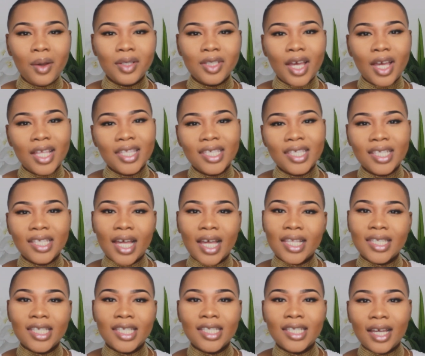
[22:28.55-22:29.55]
dancing,
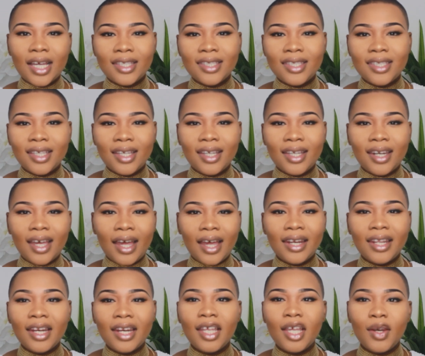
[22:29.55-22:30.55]

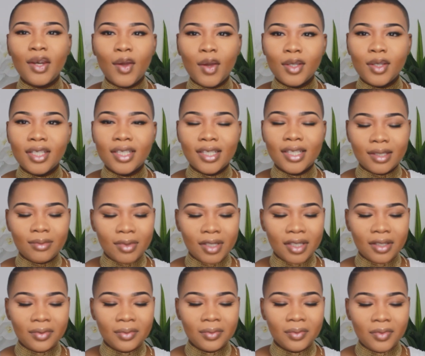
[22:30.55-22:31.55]
and then he notices
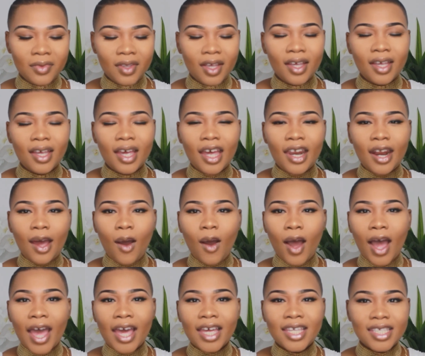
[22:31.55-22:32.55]
me and
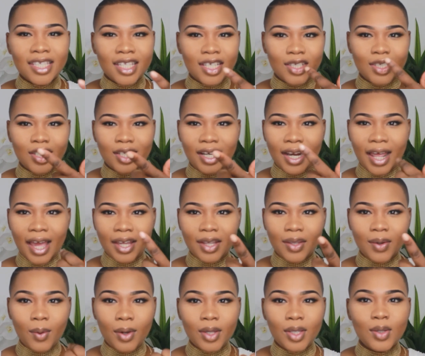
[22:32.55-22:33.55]
our eyes literally, like,
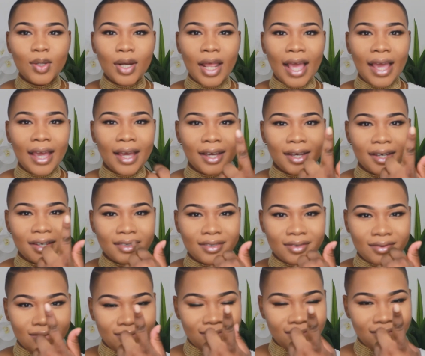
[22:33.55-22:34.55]
you know when you like
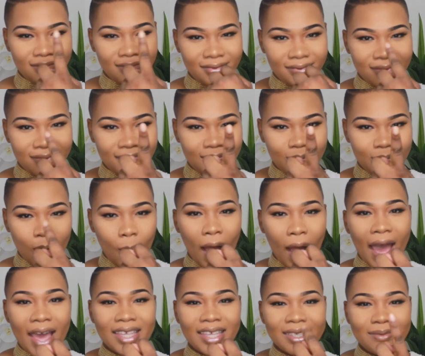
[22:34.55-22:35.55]
your
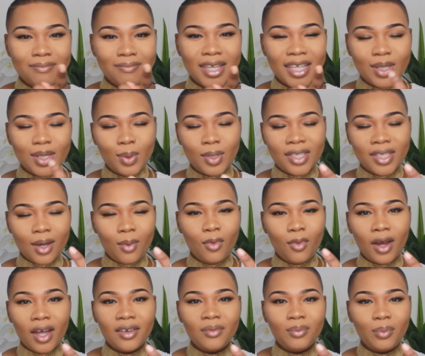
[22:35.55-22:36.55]
eyes meet with
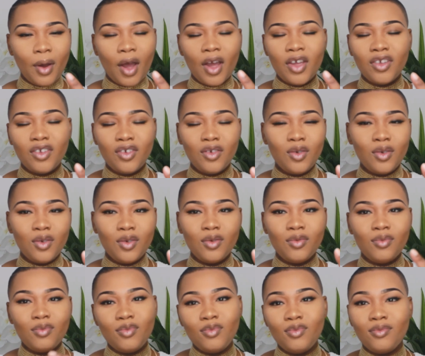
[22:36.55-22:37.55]
someone but you